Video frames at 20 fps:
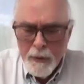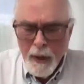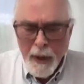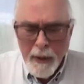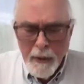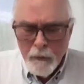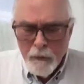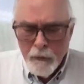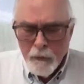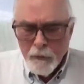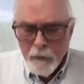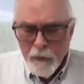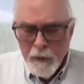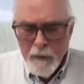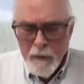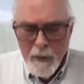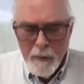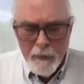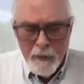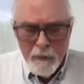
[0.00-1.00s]
I don't see
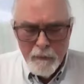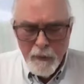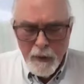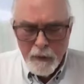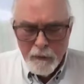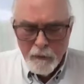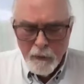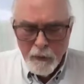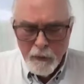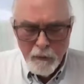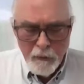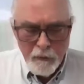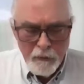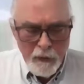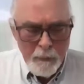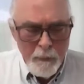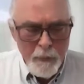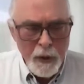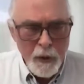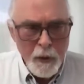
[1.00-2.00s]
them investing the
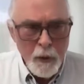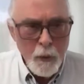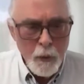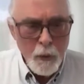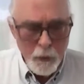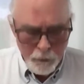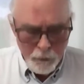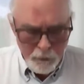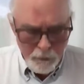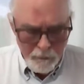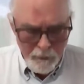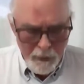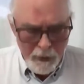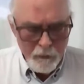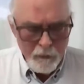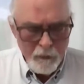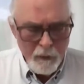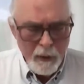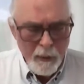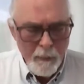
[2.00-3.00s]
same way Google's
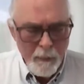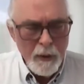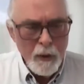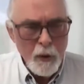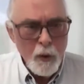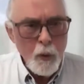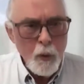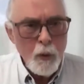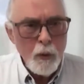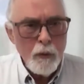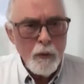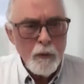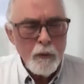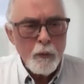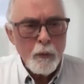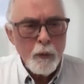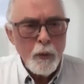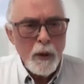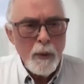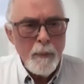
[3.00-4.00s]
investing. I mean, Google
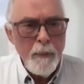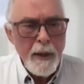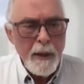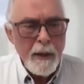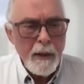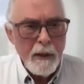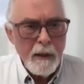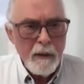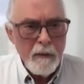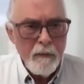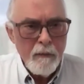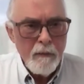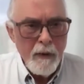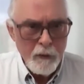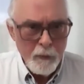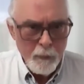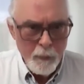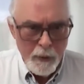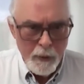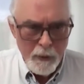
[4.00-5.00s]
is really making an
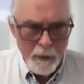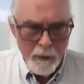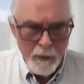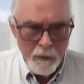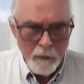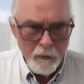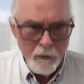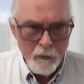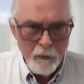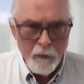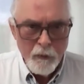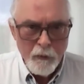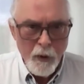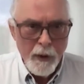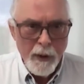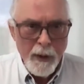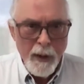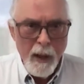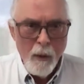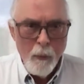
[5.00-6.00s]
investment in this and
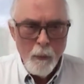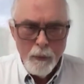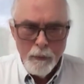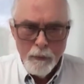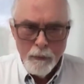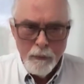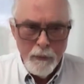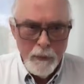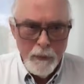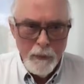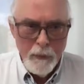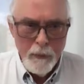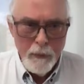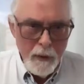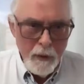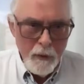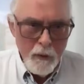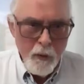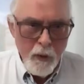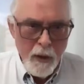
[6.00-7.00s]
starting out with
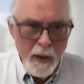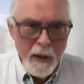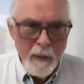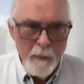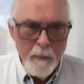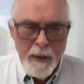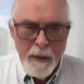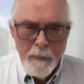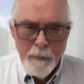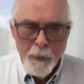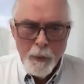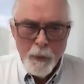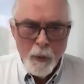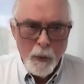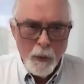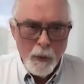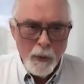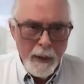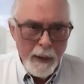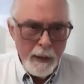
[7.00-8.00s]
training
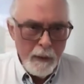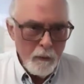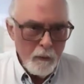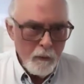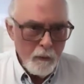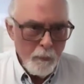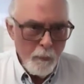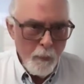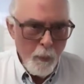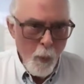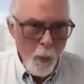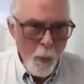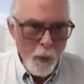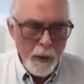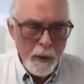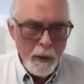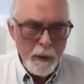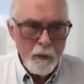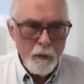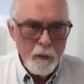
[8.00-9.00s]
people and
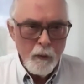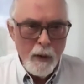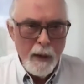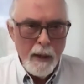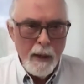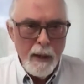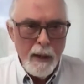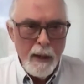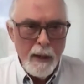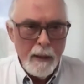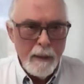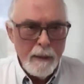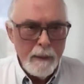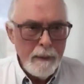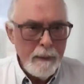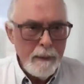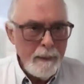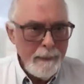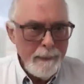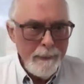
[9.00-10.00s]
supporting training
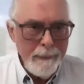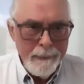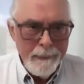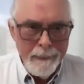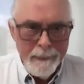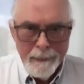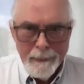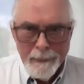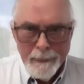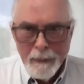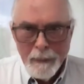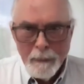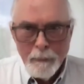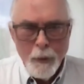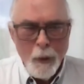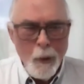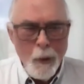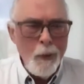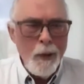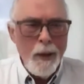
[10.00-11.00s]
and
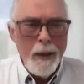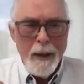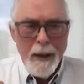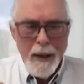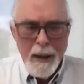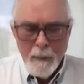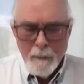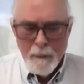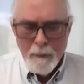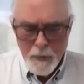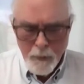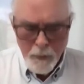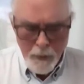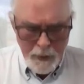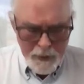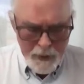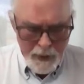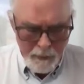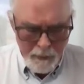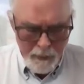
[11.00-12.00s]
coding camps and
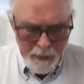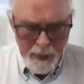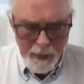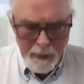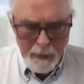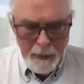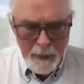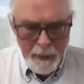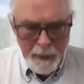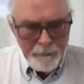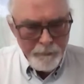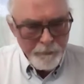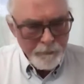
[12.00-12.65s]
things like that.